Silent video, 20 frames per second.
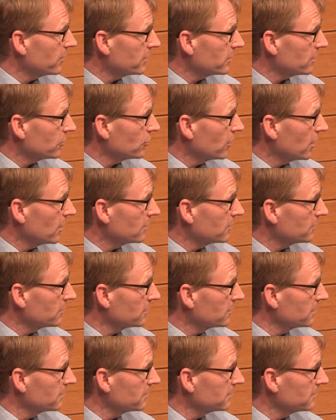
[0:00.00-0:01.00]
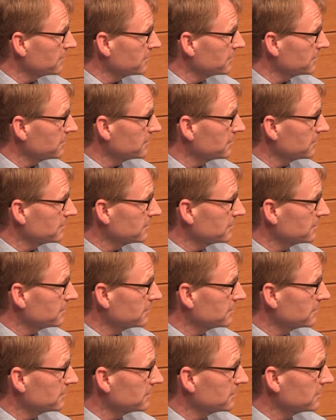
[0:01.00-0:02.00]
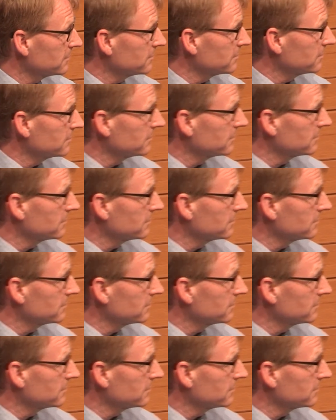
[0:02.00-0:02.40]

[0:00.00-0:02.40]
Again, whether it's over any software